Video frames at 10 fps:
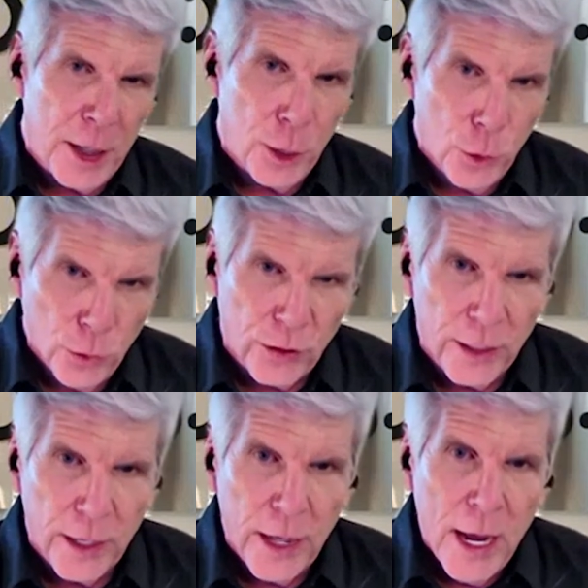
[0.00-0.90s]
can't use
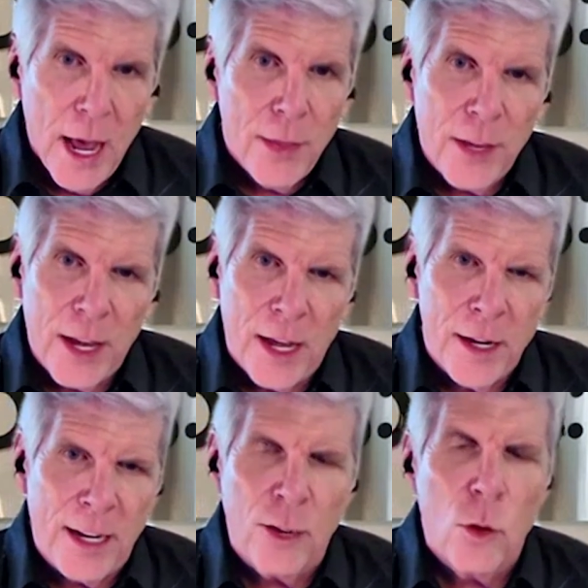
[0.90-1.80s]
it,
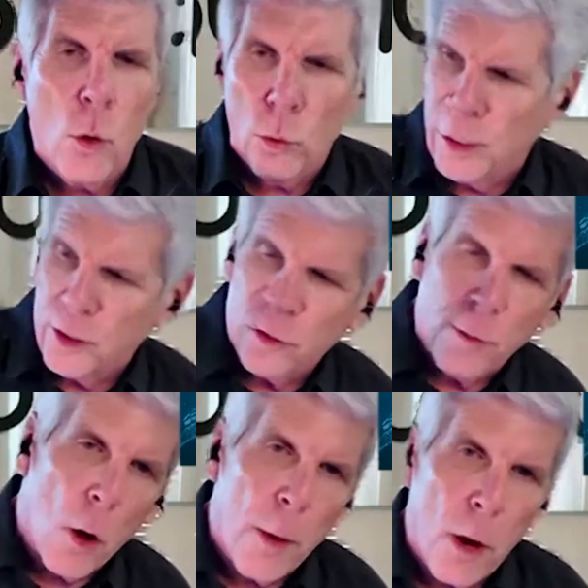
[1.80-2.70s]
then it's only a
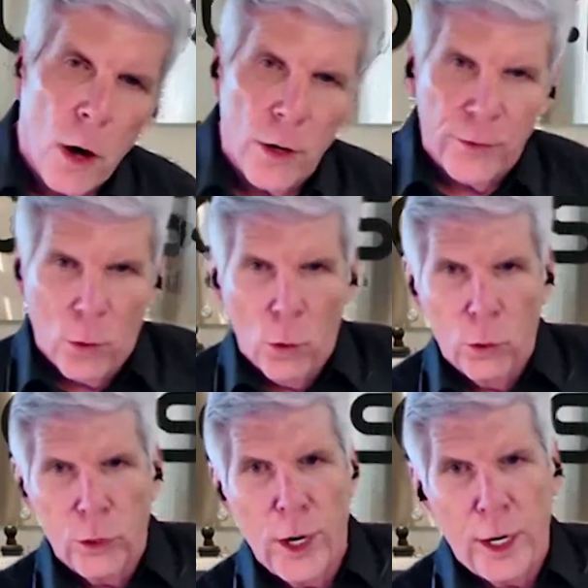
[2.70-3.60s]
small part of the
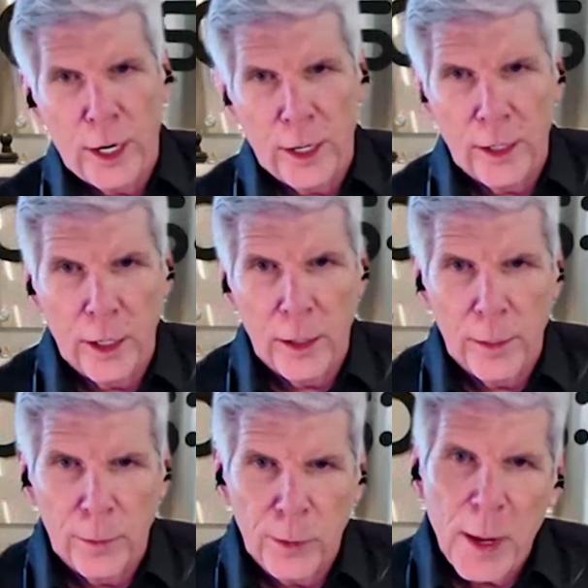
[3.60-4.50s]
whole training
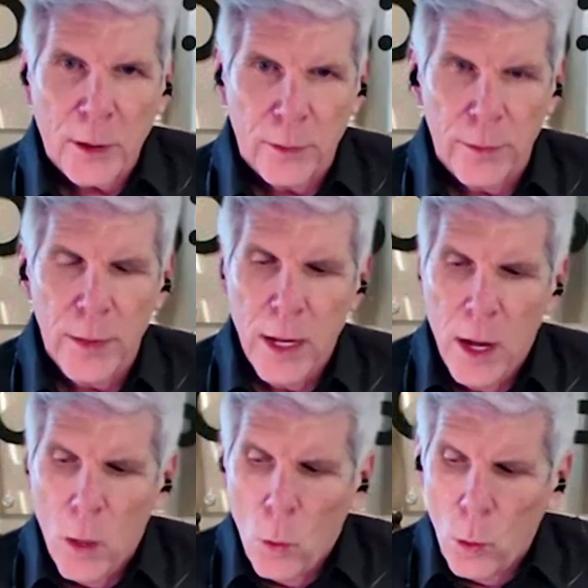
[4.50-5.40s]
spectrum.
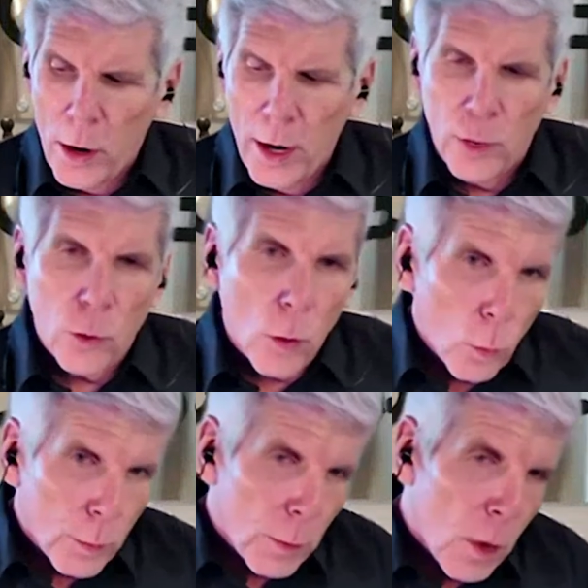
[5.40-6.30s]
Whereas
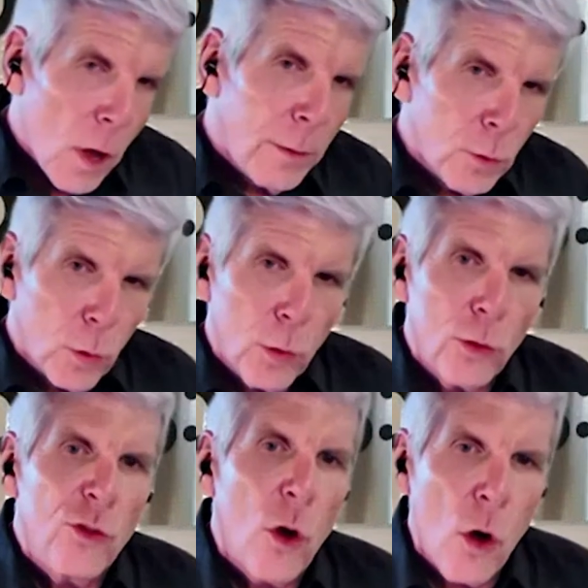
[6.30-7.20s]
what the problems
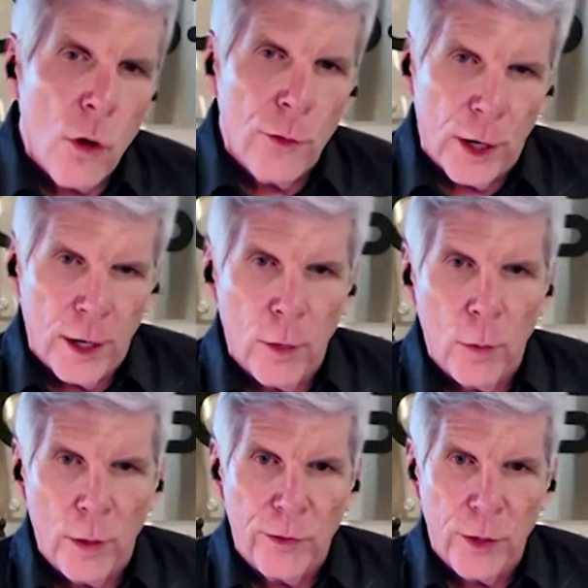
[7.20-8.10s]
we're
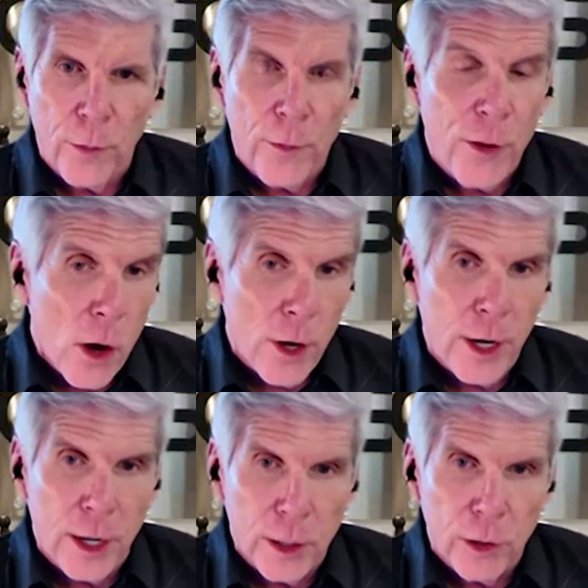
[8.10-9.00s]
solving with some
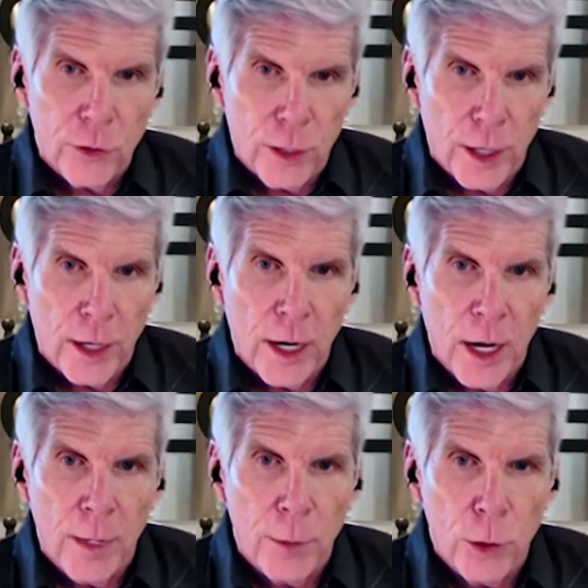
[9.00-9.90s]
very interesting
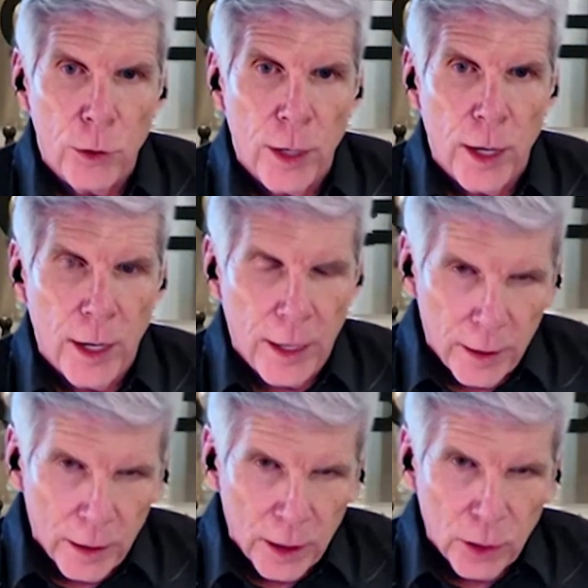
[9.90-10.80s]
new
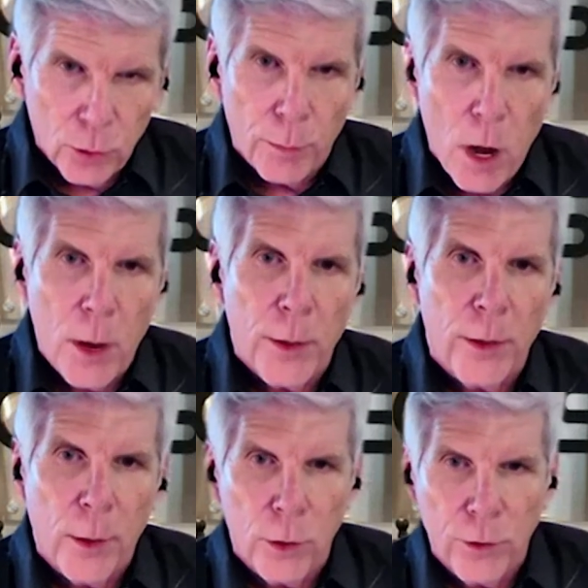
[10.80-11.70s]
intellectual
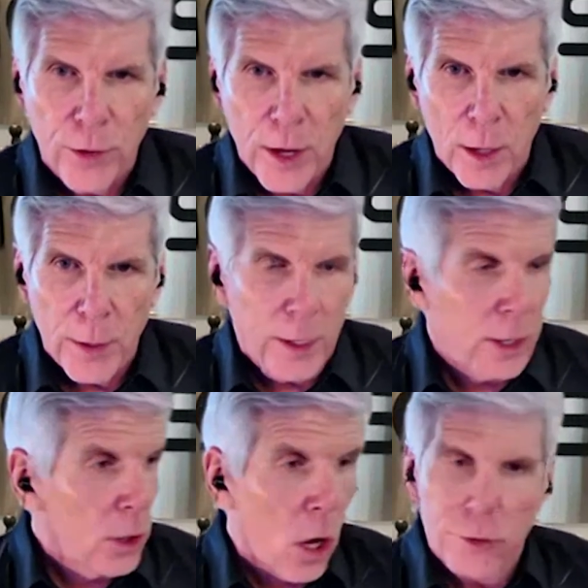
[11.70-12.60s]
property that we're
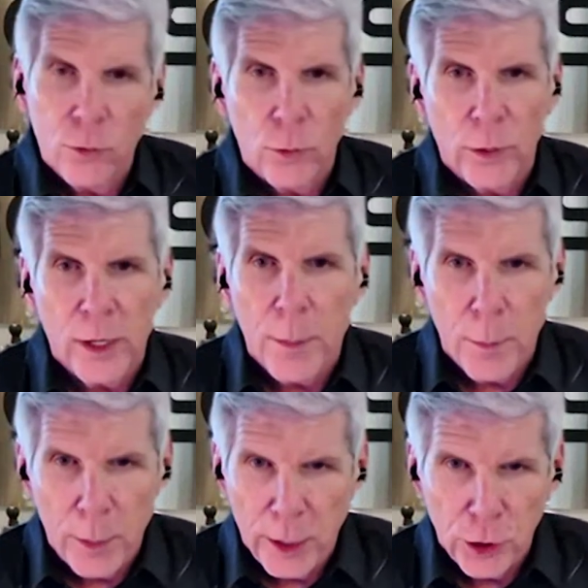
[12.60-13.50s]
developing in concert with a
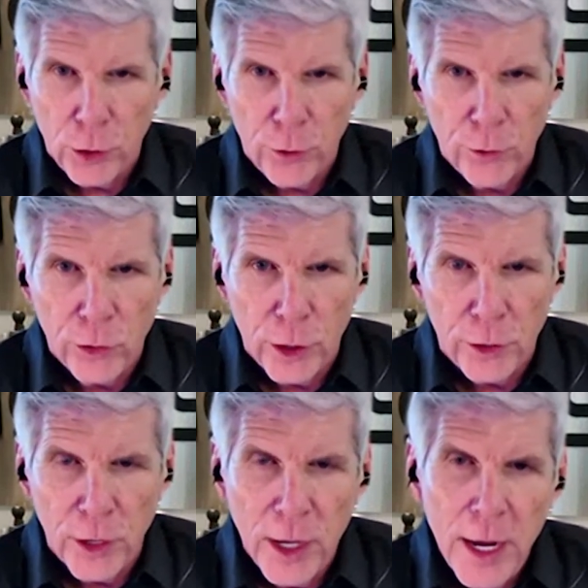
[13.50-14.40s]
couple major
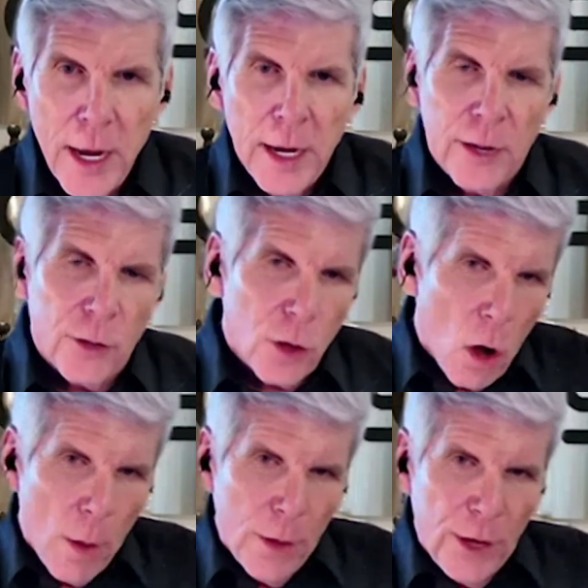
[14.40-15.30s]
universities is
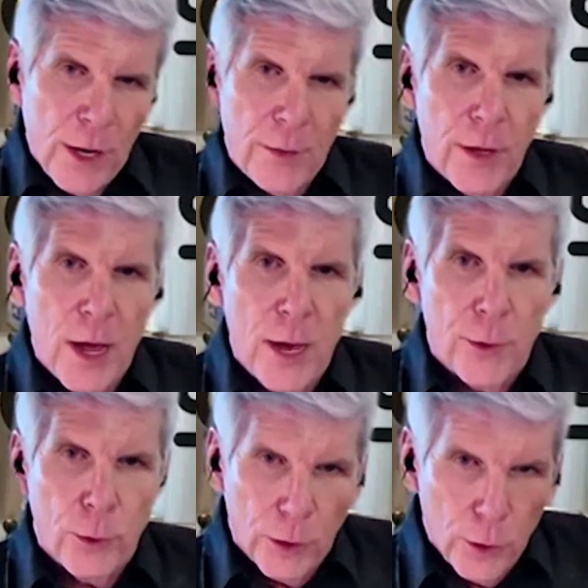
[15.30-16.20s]
to obviate
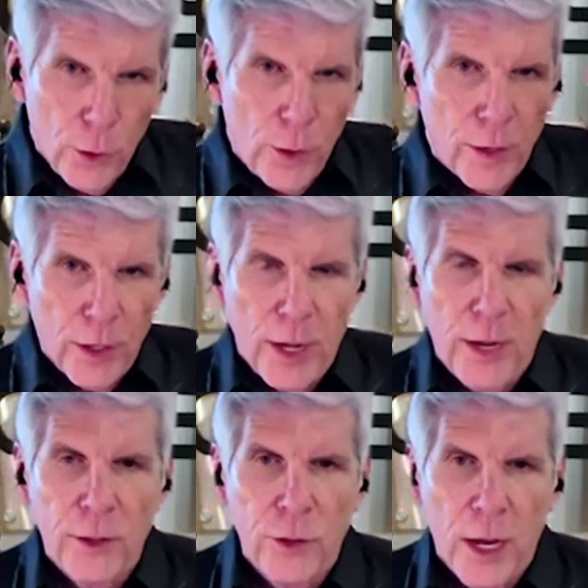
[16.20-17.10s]
that through the tuning of the
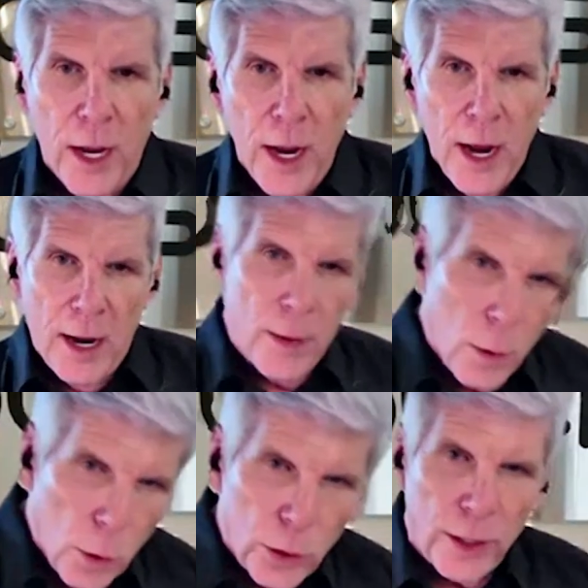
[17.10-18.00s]
headset
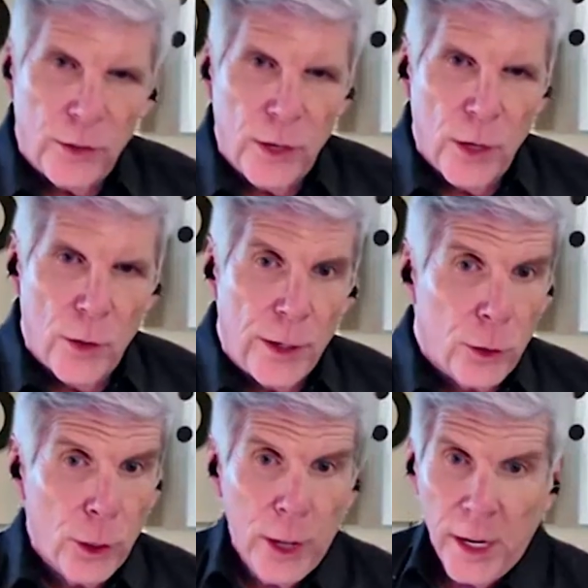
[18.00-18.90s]
and the motion itself
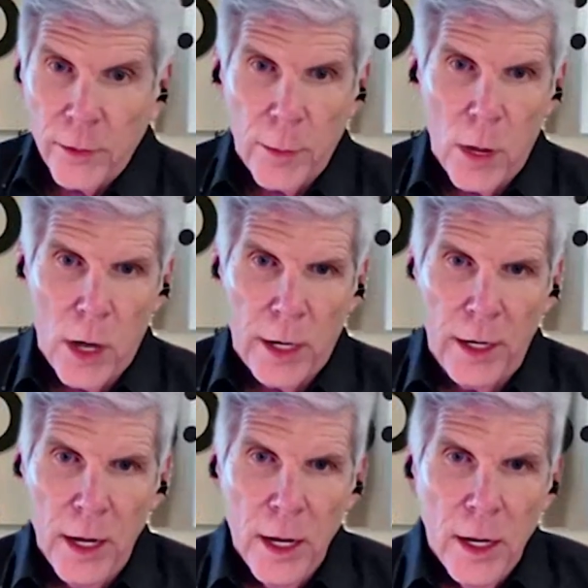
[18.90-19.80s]
and tricking the
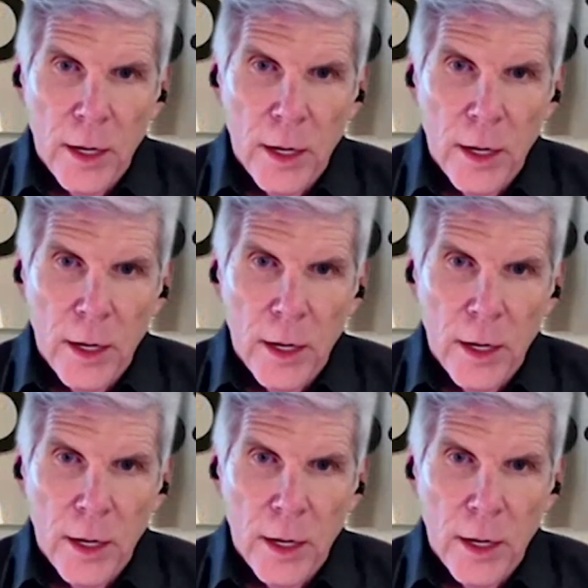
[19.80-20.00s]
body.